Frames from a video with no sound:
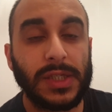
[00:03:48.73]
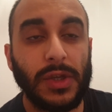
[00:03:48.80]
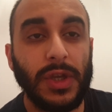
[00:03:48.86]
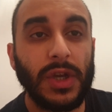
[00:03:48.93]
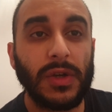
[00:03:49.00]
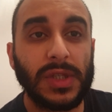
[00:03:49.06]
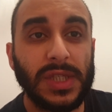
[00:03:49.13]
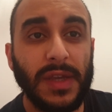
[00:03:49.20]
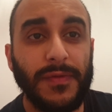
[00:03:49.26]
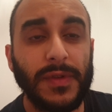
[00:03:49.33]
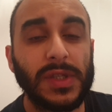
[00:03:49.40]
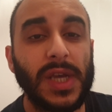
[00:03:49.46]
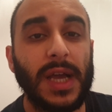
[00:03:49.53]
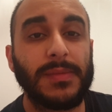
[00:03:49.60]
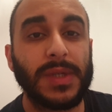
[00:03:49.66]
So you've got
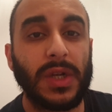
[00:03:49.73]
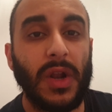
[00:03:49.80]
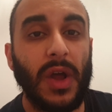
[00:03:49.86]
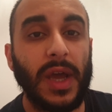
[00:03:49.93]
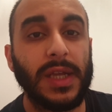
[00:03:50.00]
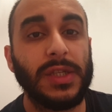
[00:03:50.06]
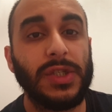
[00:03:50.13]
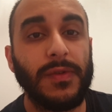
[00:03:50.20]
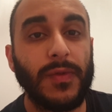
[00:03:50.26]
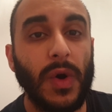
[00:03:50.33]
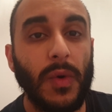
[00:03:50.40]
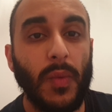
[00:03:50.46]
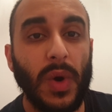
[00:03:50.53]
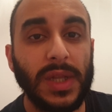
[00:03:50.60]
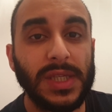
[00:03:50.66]
different types of clients. You've
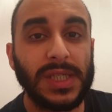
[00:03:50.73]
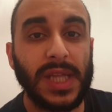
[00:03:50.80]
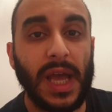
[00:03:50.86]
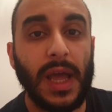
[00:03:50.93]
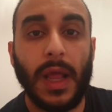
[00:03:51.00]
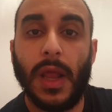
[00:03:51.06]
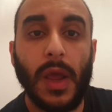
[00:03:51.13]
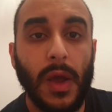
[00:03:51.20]
got ones that